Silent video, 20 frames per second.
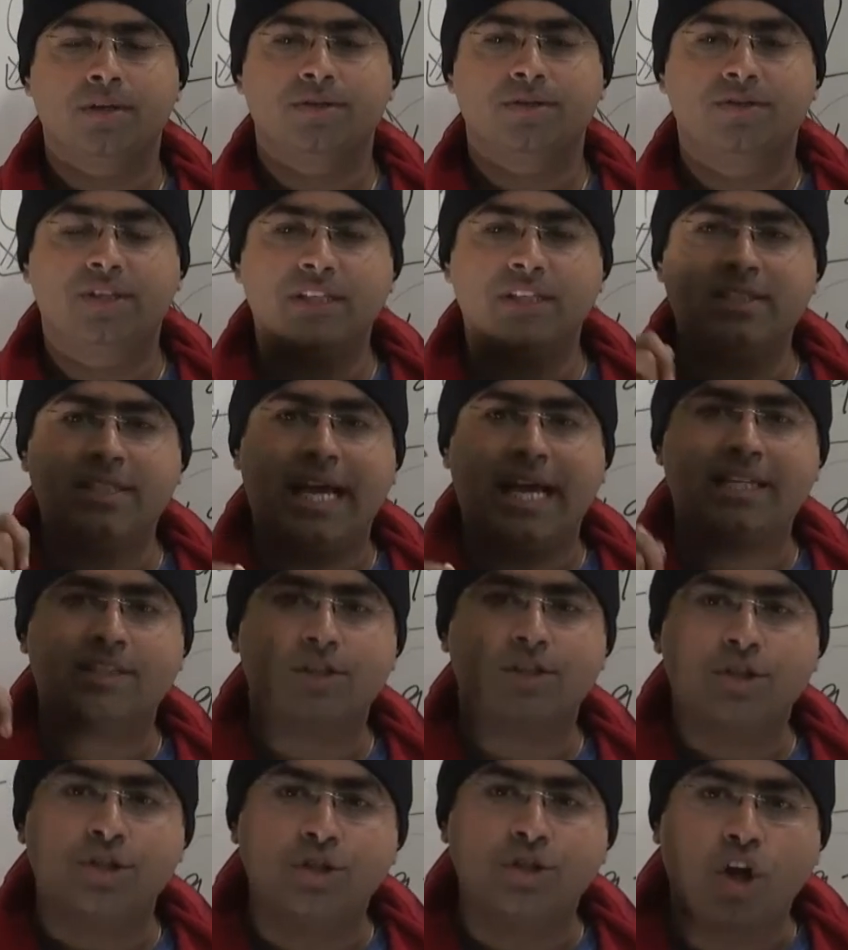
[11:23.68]
This
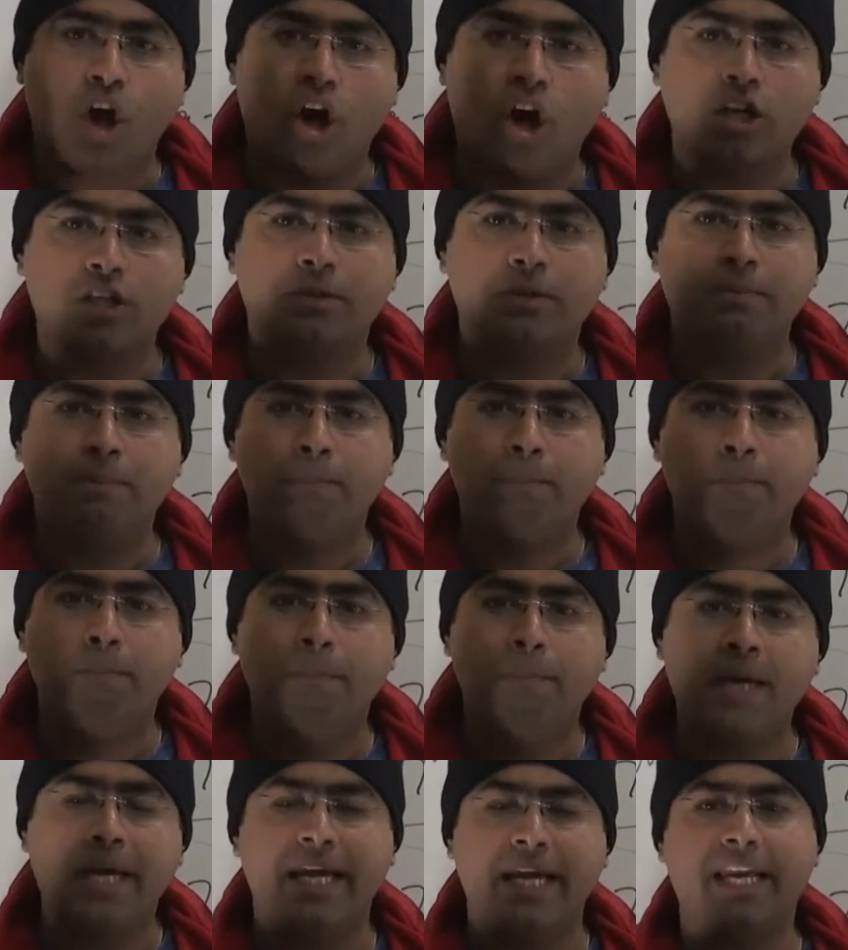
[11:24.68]
has
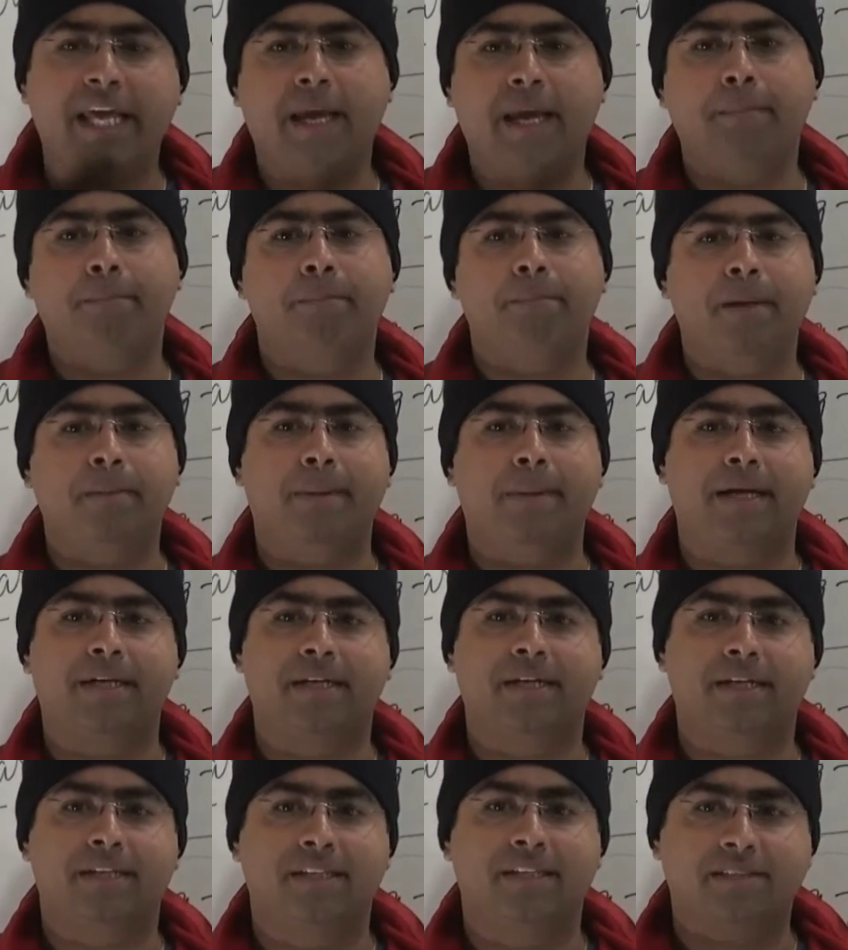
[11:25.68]
not been
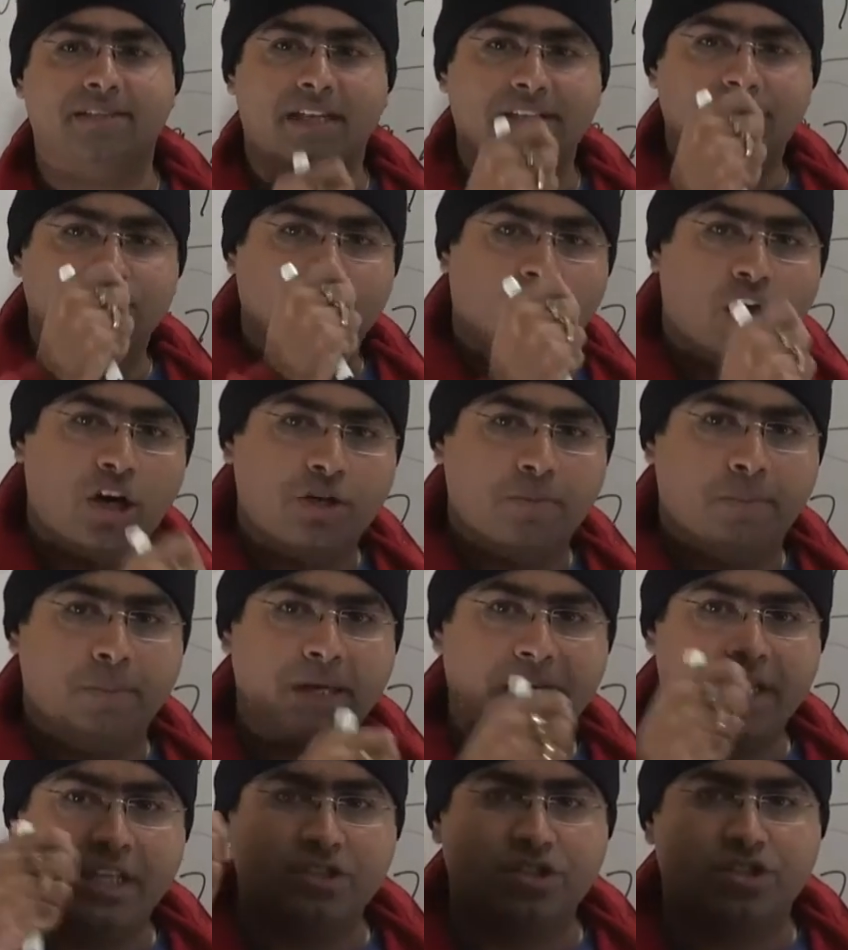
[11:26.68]
implemented, this has not
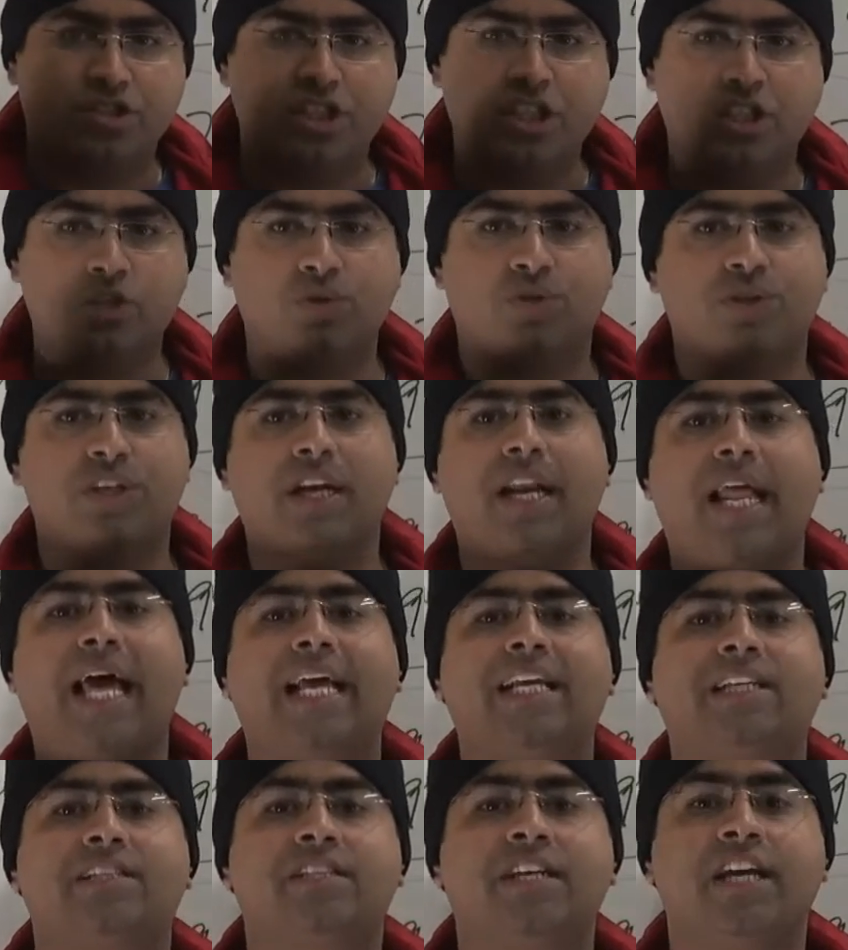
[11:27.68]
been
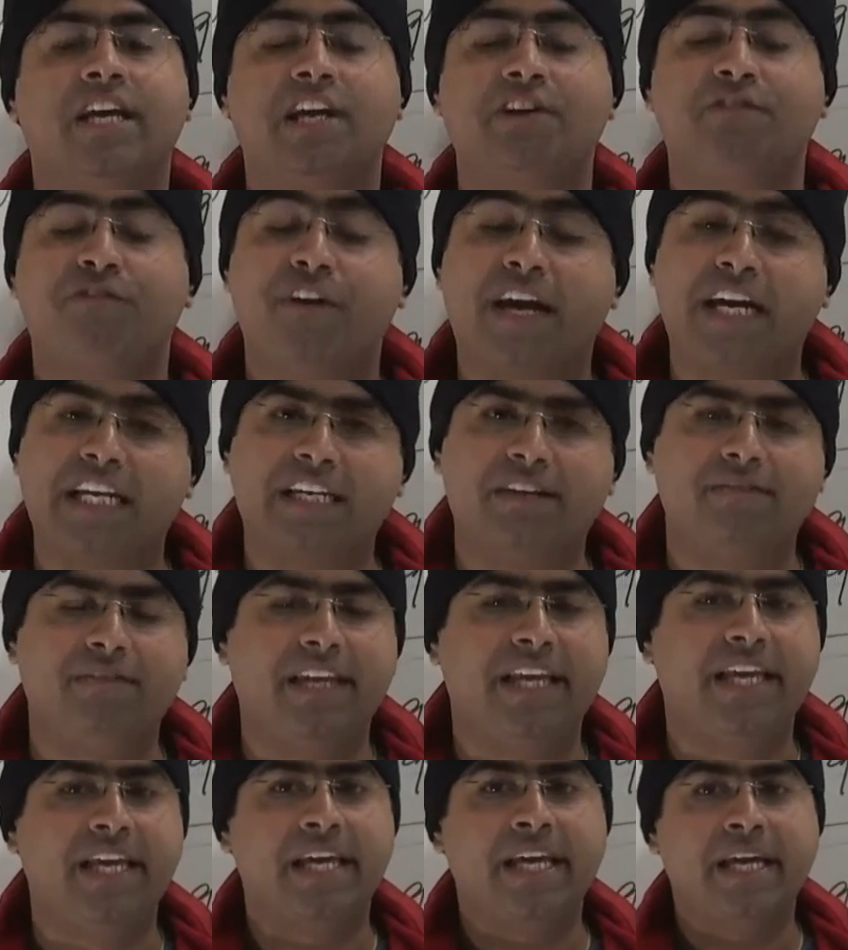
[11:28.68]
institutionalized
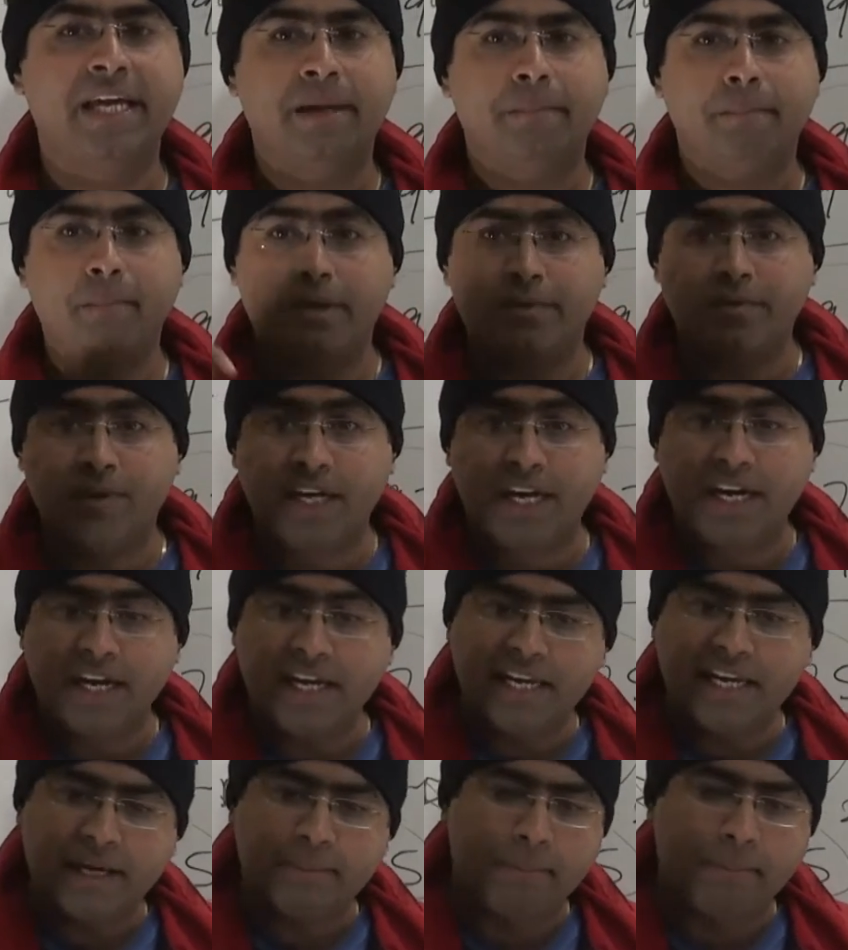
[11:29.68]
effectively between
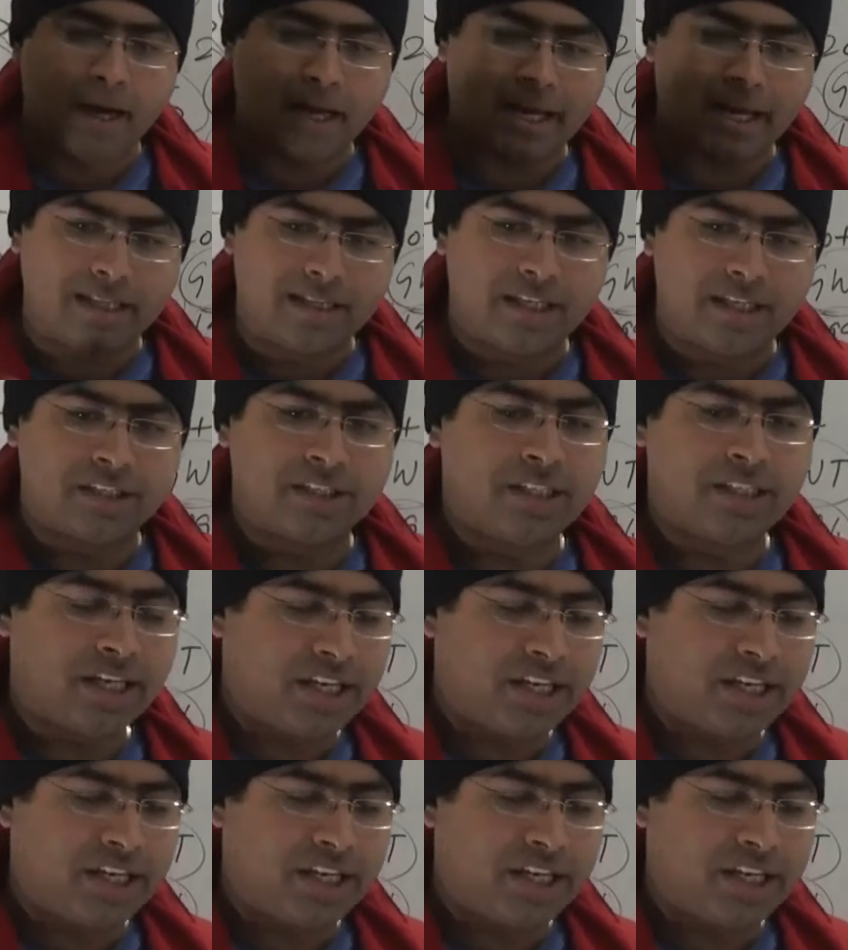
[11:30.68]
India and Bangladesh.